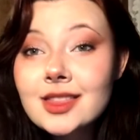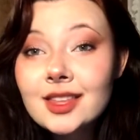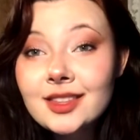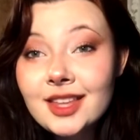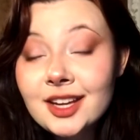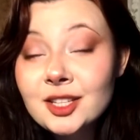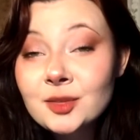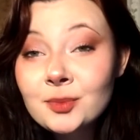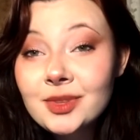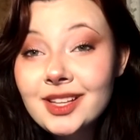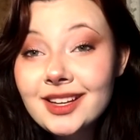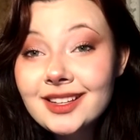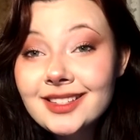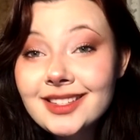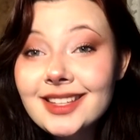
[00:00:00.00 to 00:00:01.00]
The next
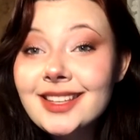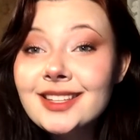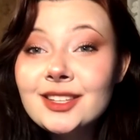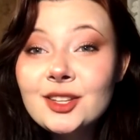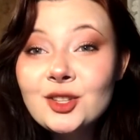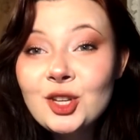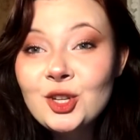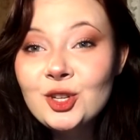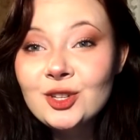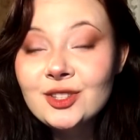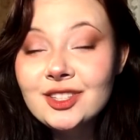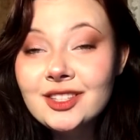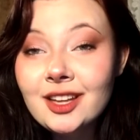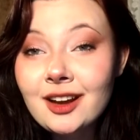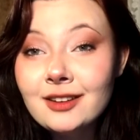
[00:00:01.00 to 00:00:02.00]
plus is the teaching
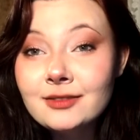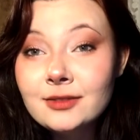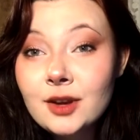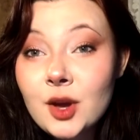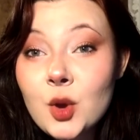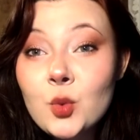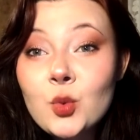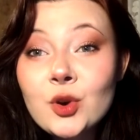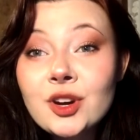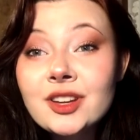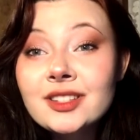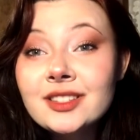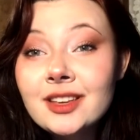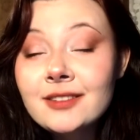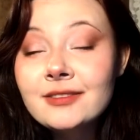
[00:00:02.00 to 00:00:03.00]
staff. We're
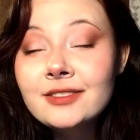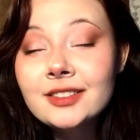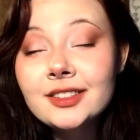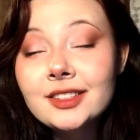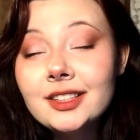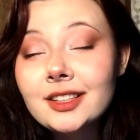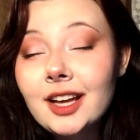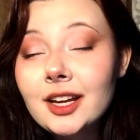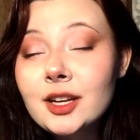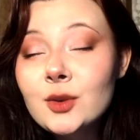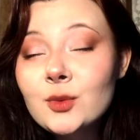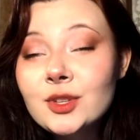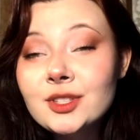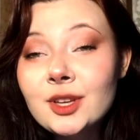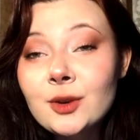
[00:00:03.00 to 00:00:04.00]
definitely
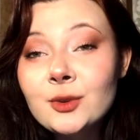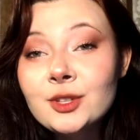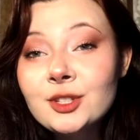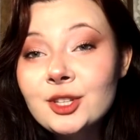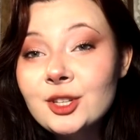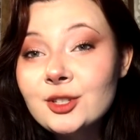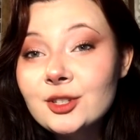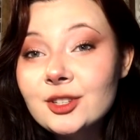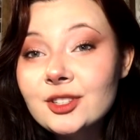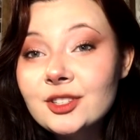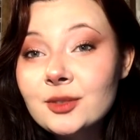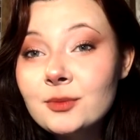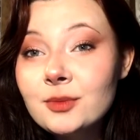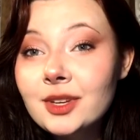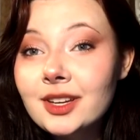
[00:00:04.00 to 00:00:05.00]
lucky with our
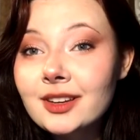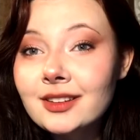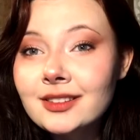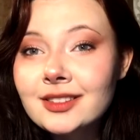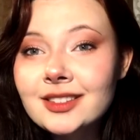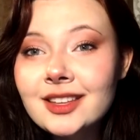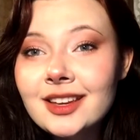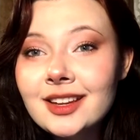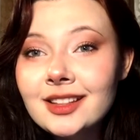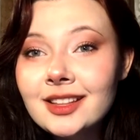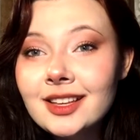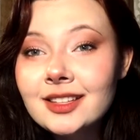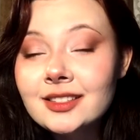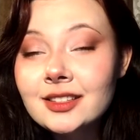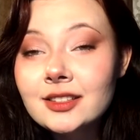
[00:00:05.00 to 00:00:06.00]
teachers because their
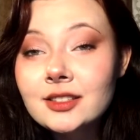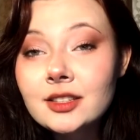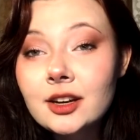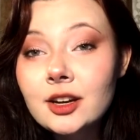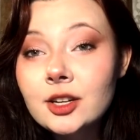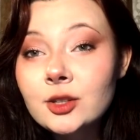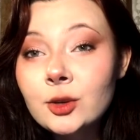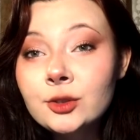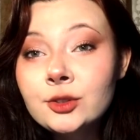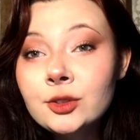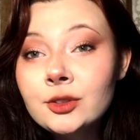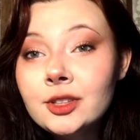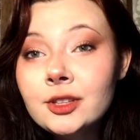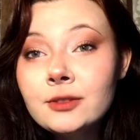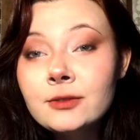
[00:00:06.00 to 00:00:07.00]
lessons are not
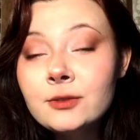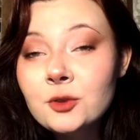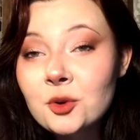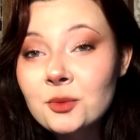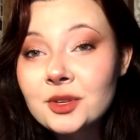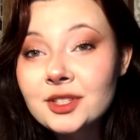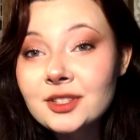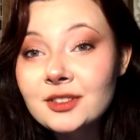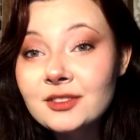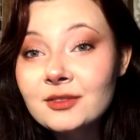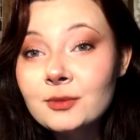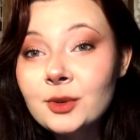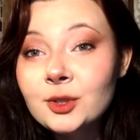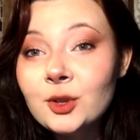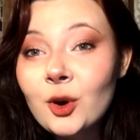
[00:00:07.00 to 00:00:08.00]
only informative
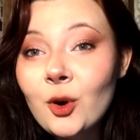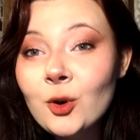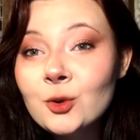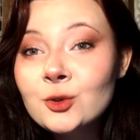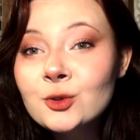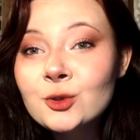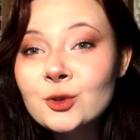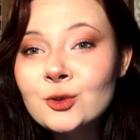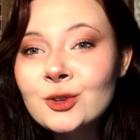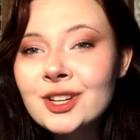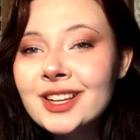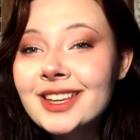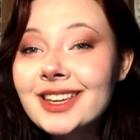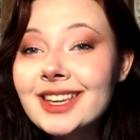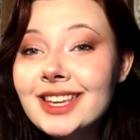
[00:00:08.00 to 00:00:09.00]
but also
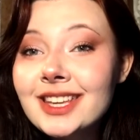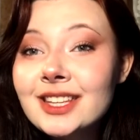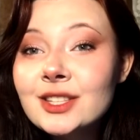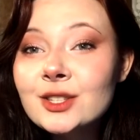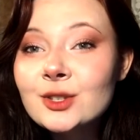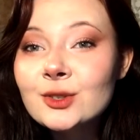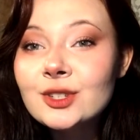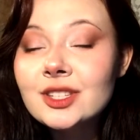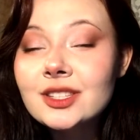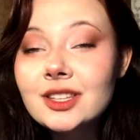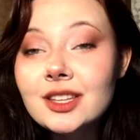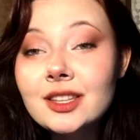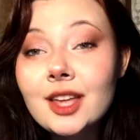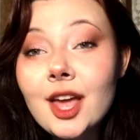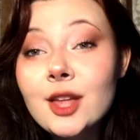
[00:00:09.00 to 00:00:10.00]
really
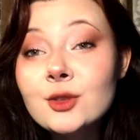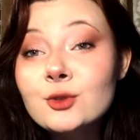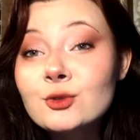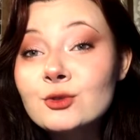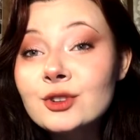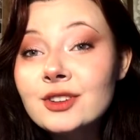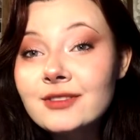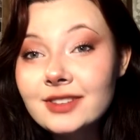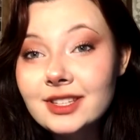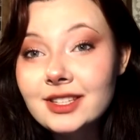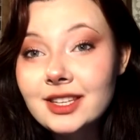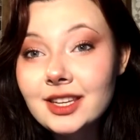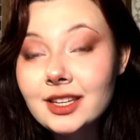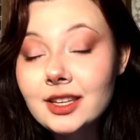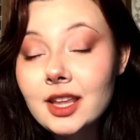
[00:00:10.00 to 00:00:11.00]
interesting and
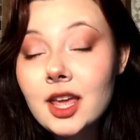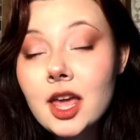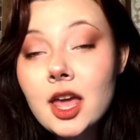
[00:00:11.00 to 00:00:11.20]
riveting.